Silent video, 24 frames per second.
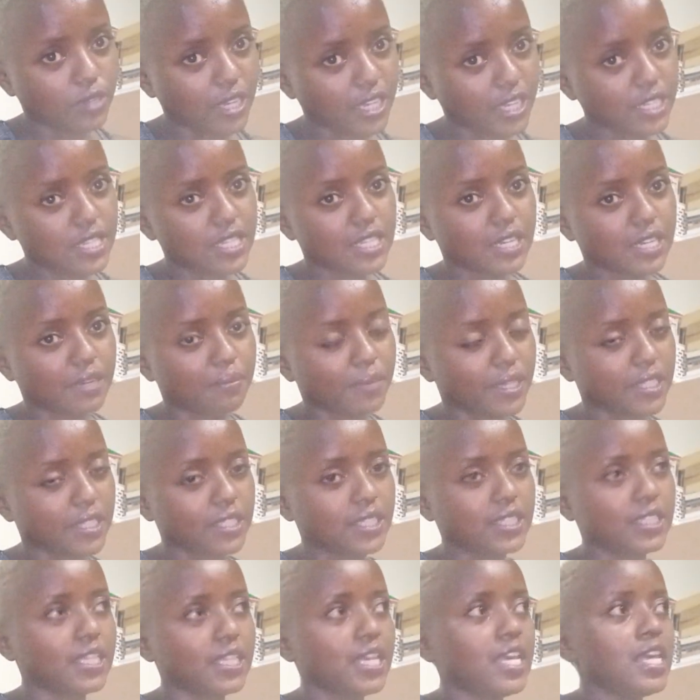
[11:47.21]
will last 3
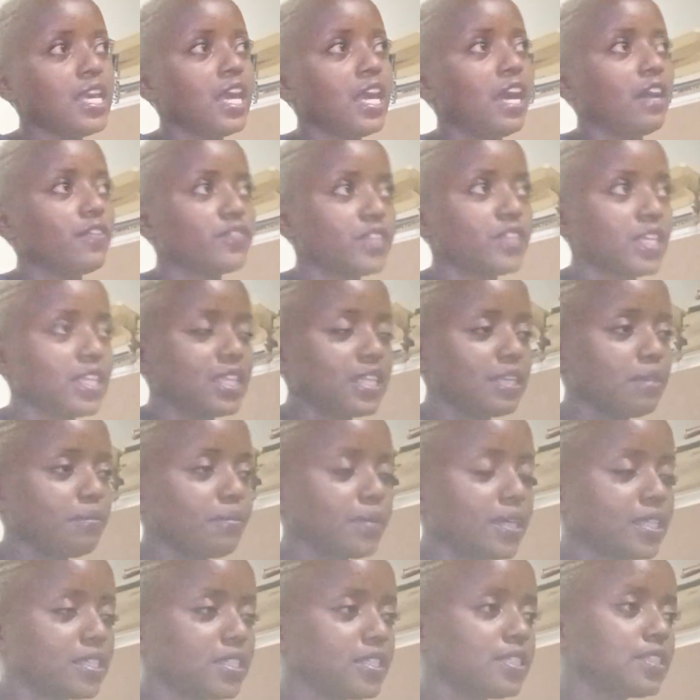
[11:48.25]
months, after 3
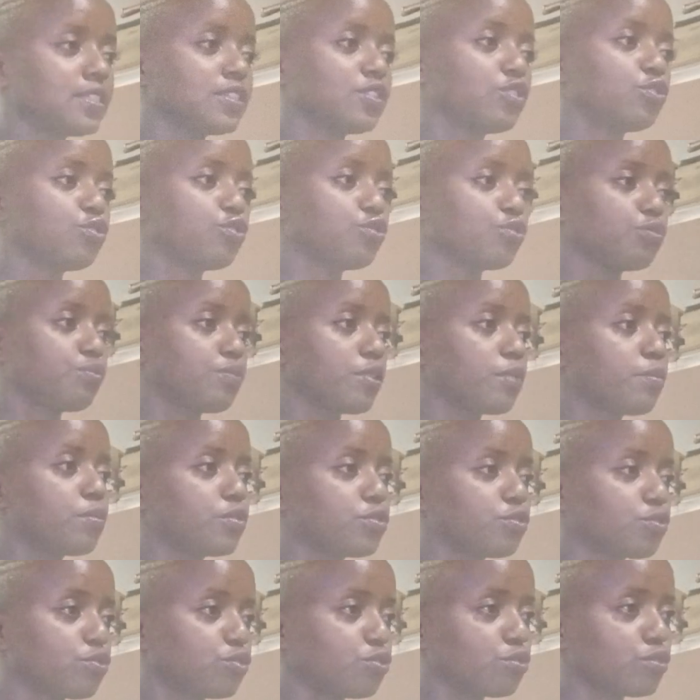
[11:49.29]
months, you should be able
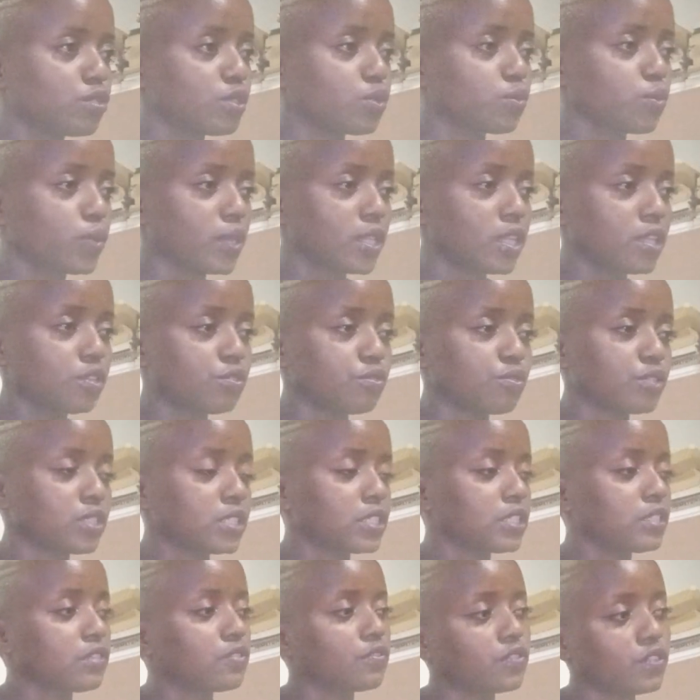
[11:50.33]
to choose whether to
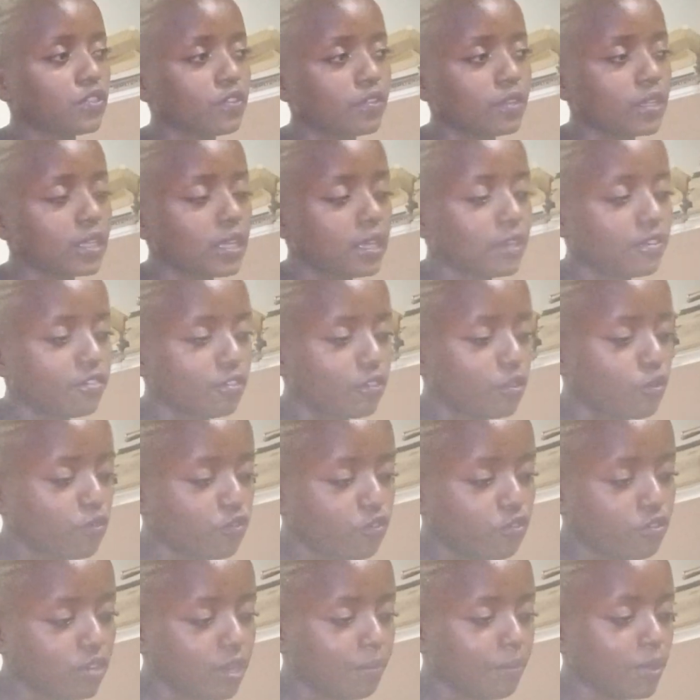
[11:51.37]
receive the
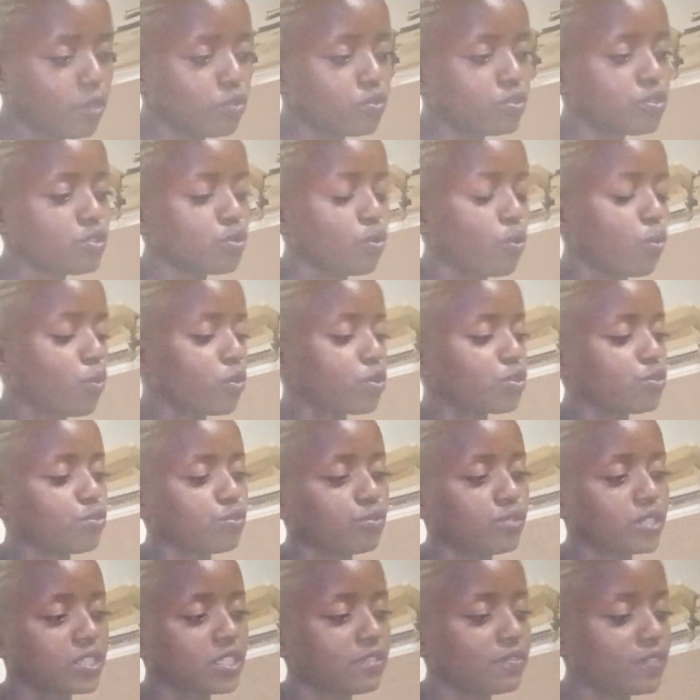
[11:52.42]
full amount or to
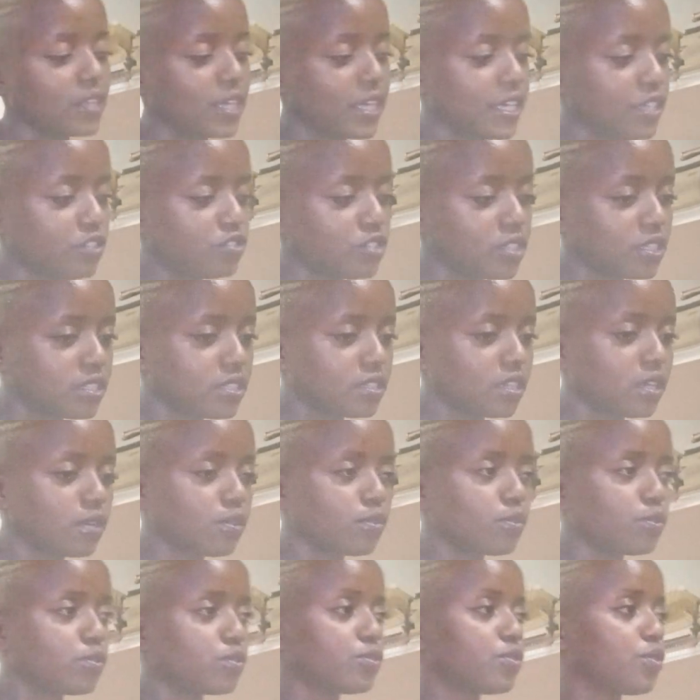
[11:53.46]
receive the interest
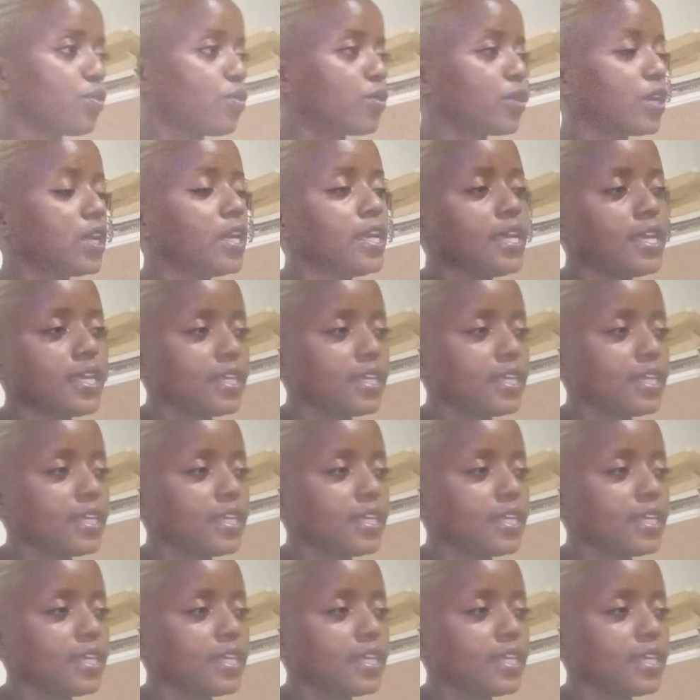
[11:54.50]
alone, or